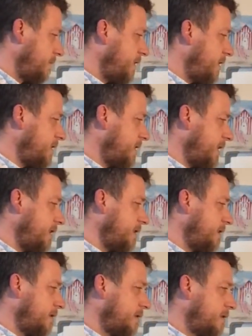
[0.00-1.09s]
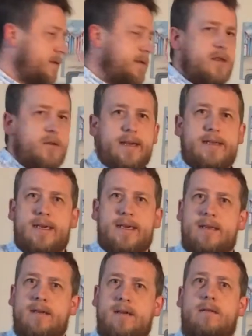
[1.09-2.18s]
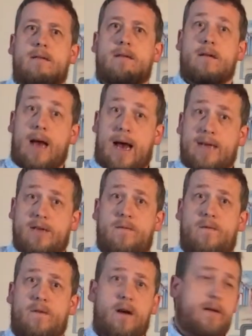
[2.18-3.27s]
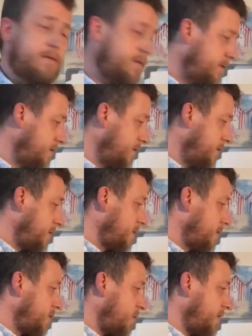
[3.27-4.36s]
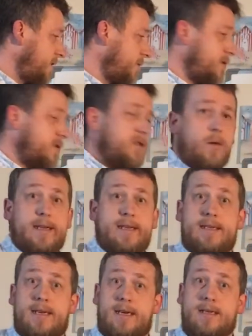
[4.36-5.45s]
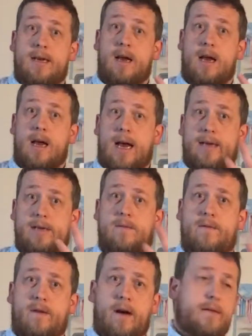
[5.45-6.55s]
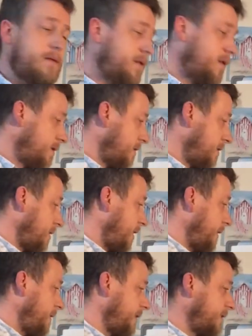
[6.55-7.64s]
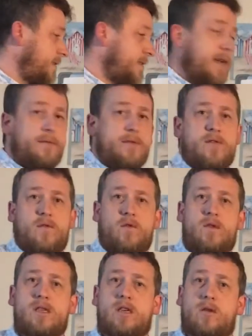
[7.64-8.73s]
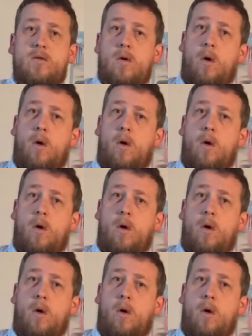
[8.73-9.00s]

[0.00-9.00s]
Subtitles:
5. 13 to 18, add on 5. 21 to 26, add on 5. And 37 to 42,